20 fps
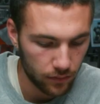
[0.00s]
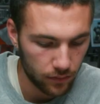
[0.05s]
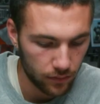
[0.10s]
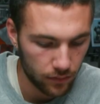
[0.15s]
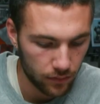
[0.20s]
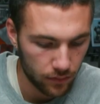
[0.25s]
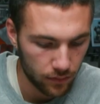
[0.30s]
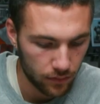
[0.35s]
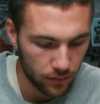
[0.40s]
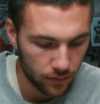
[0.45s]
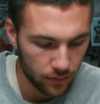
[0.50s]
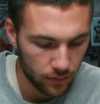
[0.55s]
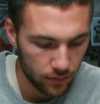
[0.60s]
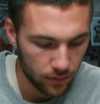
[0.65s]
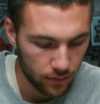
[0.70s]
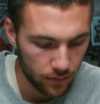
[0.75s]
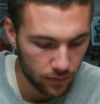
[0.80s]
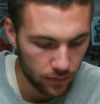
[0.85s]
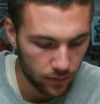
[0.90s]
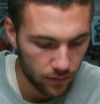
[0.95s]

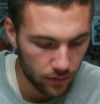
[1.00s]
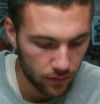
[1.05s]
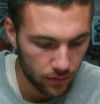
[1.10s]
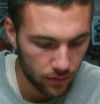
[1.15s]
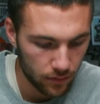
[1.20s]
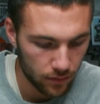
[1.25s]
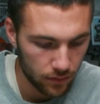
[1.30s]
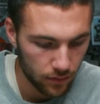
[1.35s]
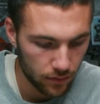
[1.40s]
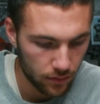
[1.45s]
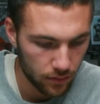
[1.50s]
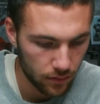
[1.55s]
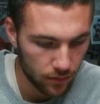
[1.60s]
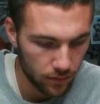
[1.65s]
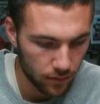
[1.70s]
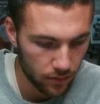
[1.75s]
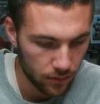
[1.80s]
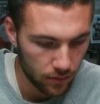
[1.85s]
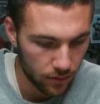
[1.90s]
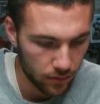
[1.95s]

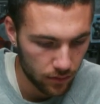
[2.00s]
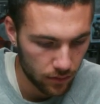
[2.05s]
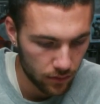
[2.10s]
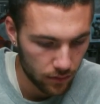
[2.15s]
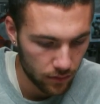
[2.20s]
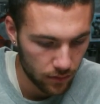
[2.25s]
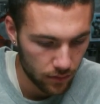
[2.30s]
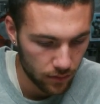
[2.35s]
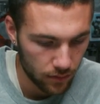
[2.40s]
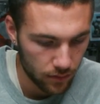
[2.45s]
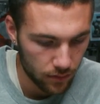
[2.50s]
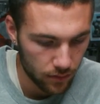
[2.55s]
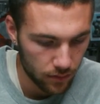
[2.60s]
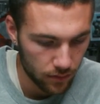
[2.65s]
(not speaking)